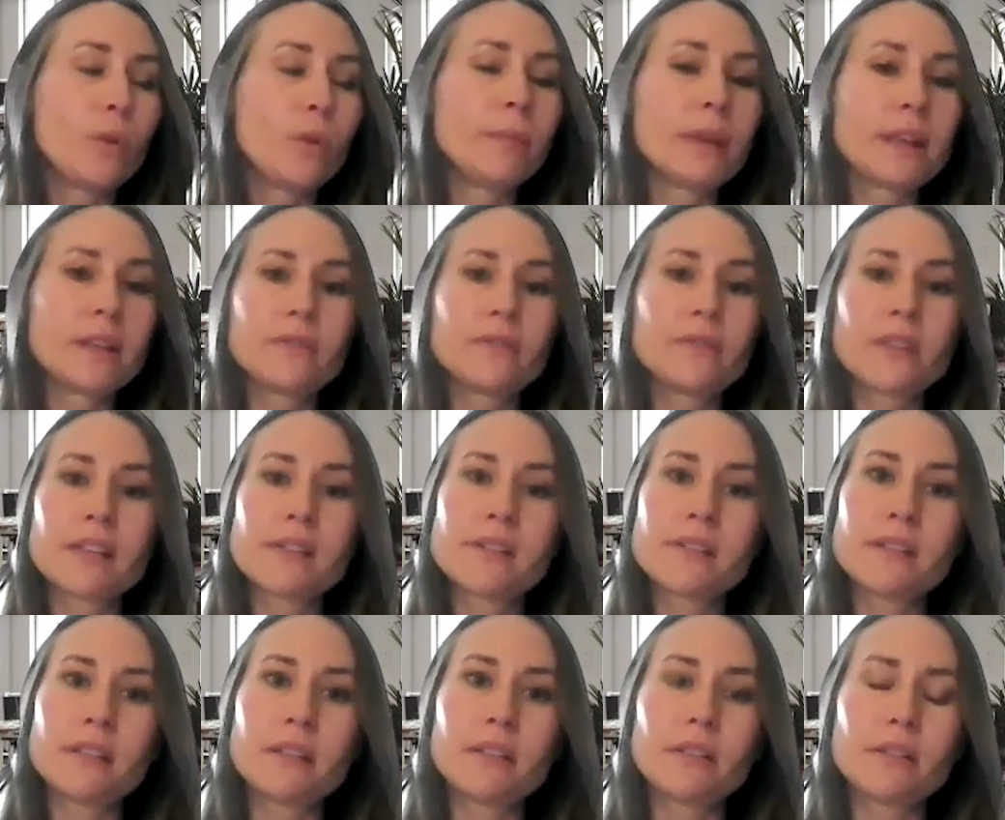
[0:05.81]
We might
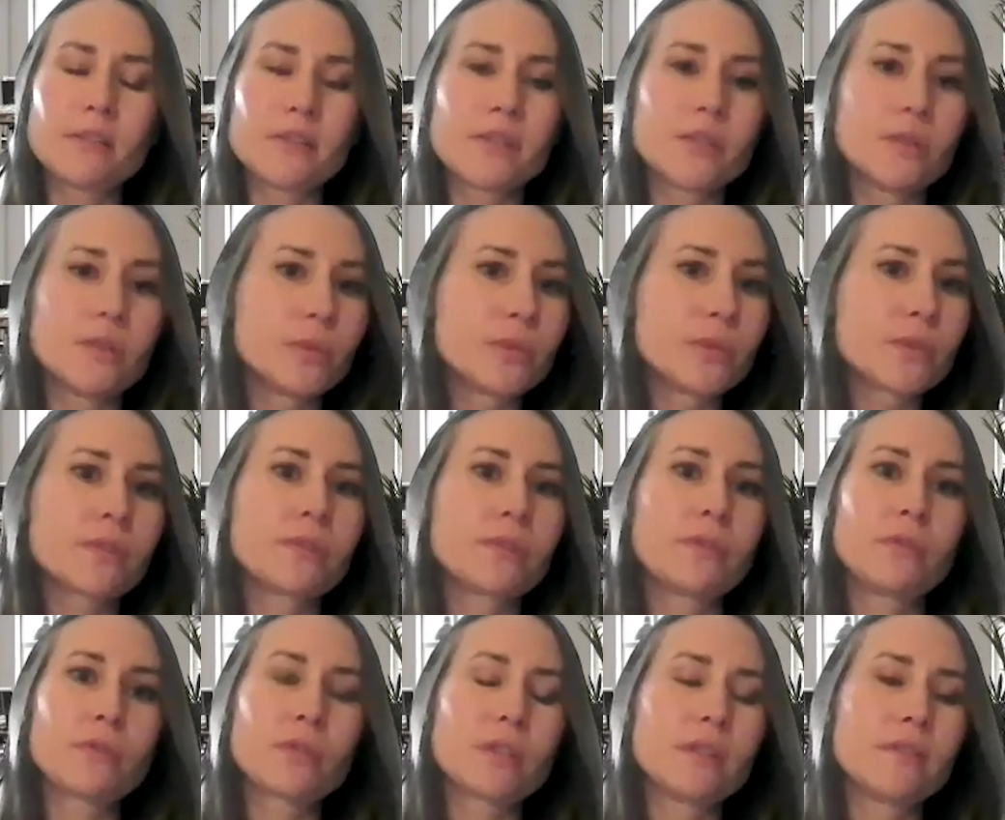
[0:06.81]
invest in consumer
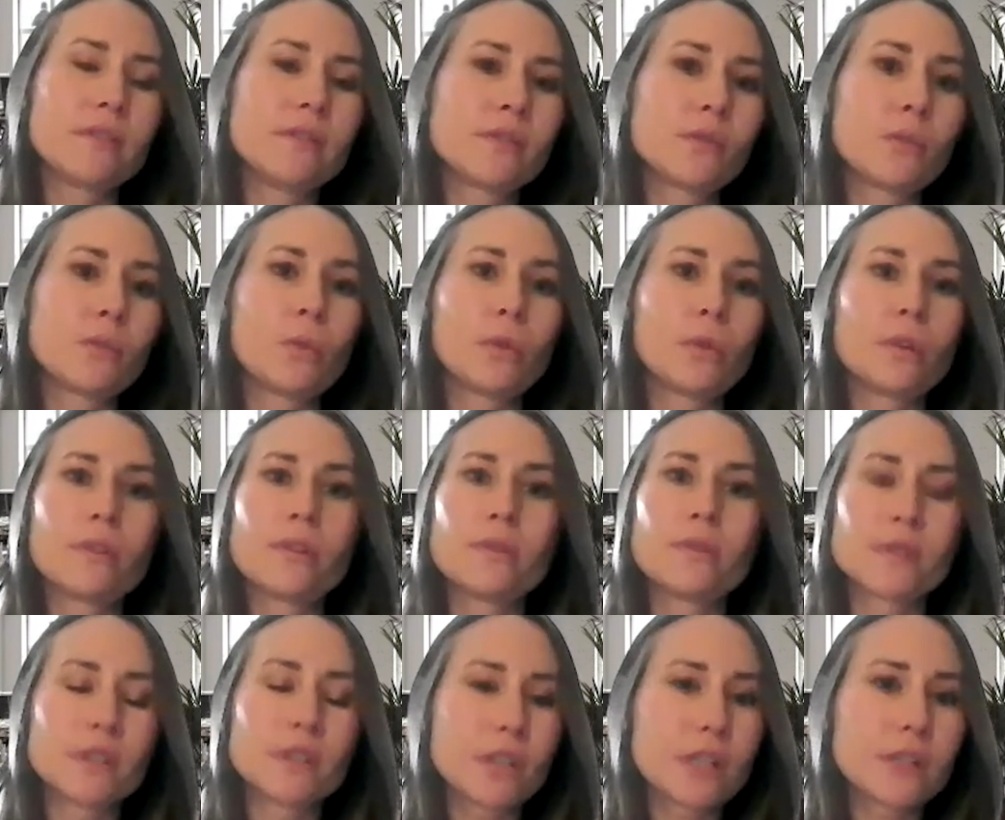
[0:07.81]
solutions or
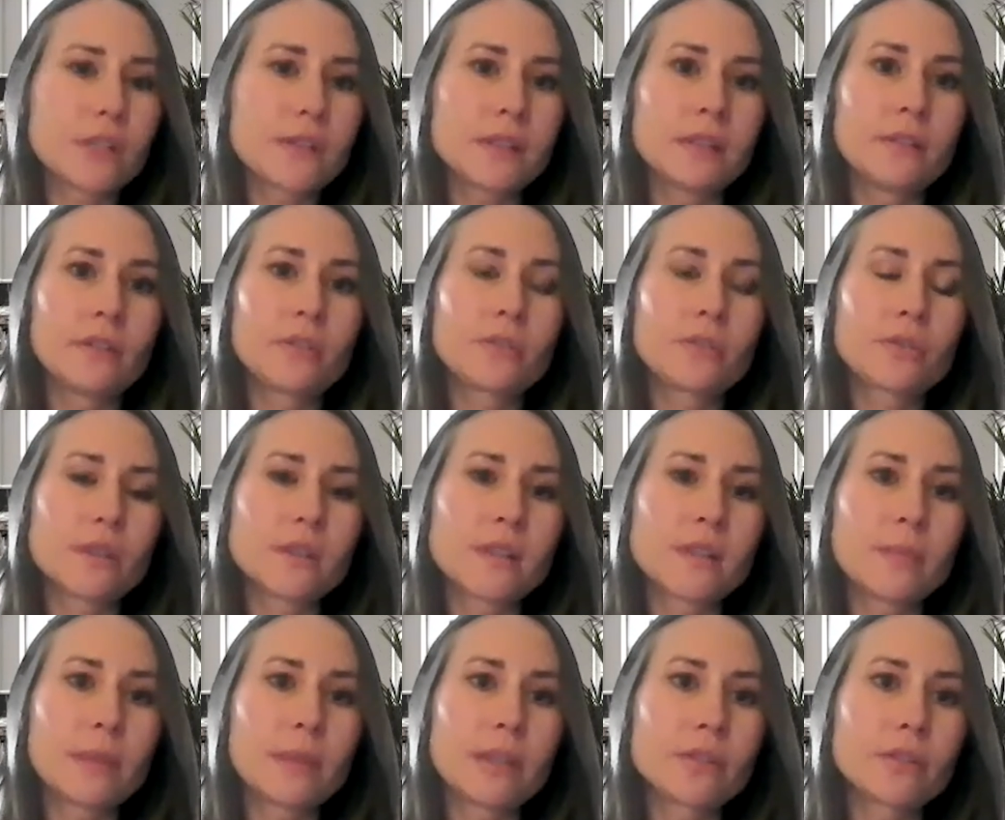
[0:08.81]
those adjacent
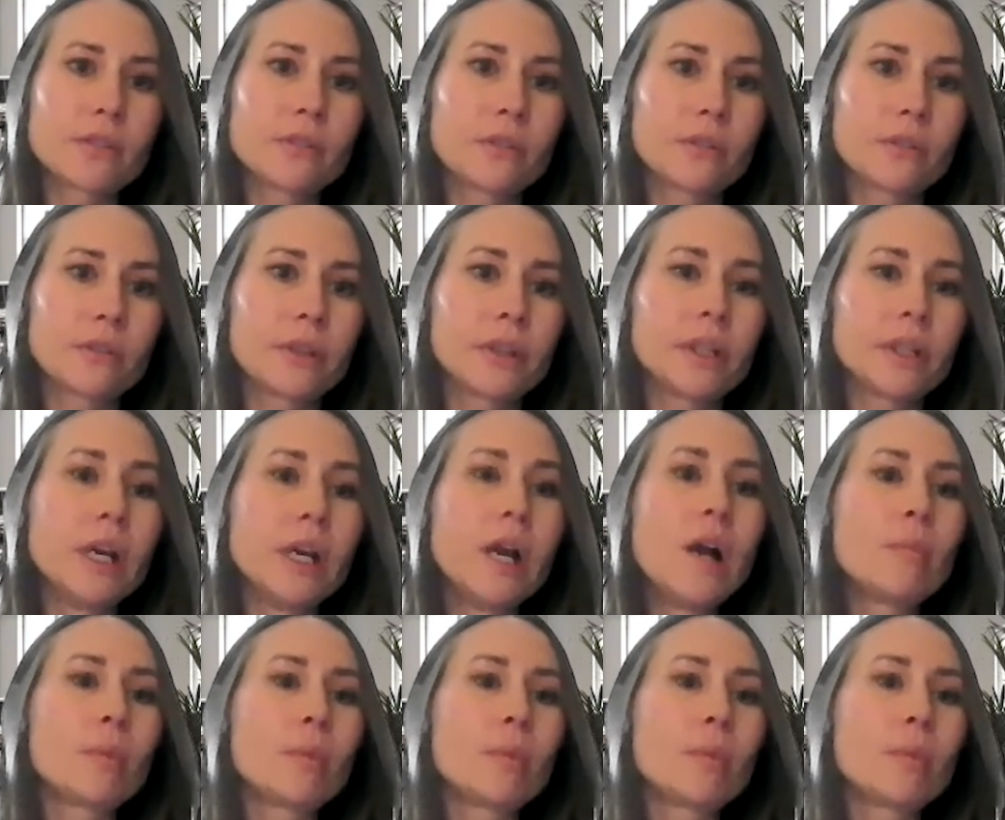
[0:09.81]
industries I mentioned earlier,